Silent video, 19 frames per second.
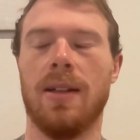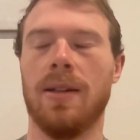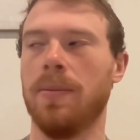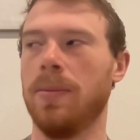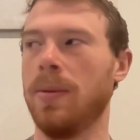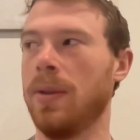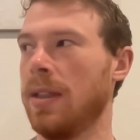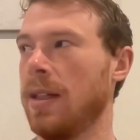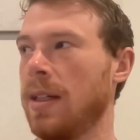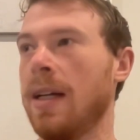
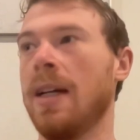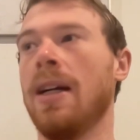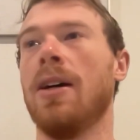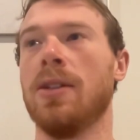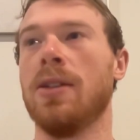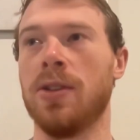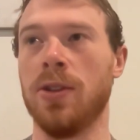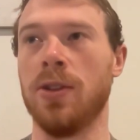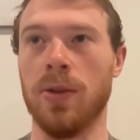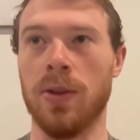But I
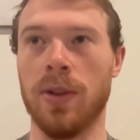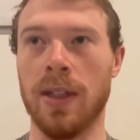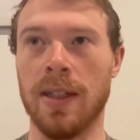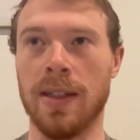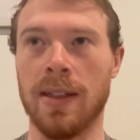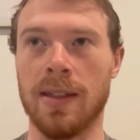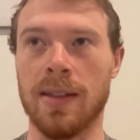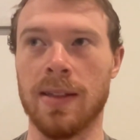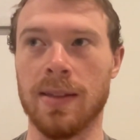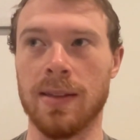also do think
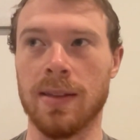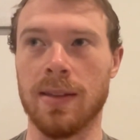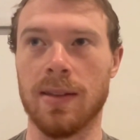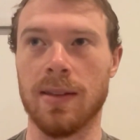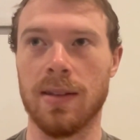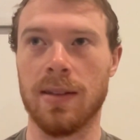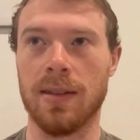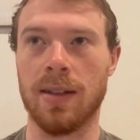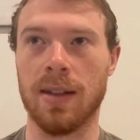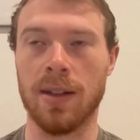this is
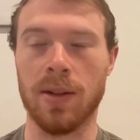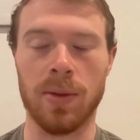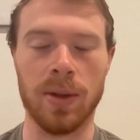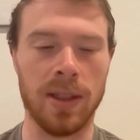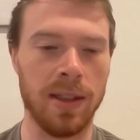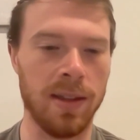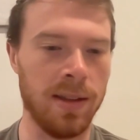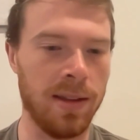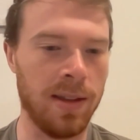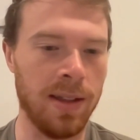a really
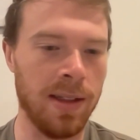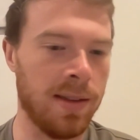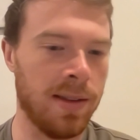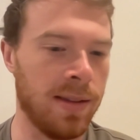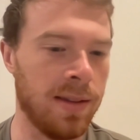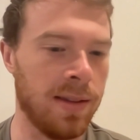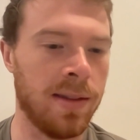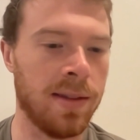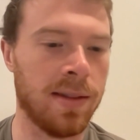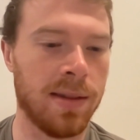good
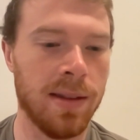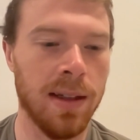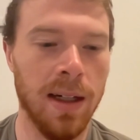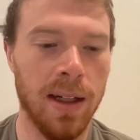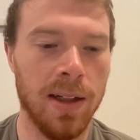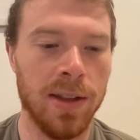thesis,